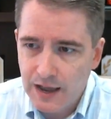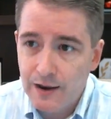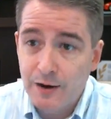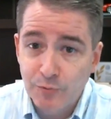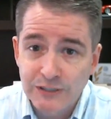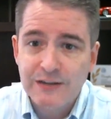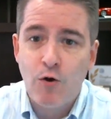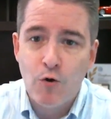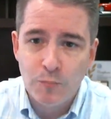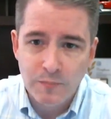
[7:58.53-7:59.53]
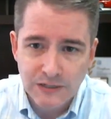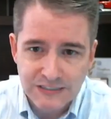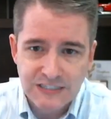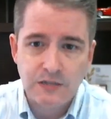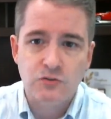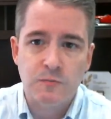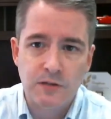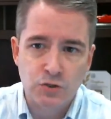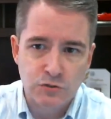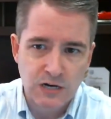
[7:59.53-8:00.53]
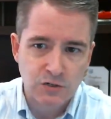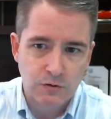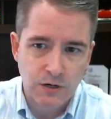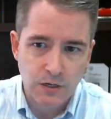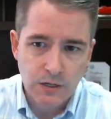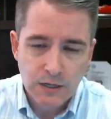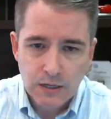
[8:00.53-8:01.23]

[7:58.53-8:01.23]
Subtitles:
I really hope continues to be the trajectory,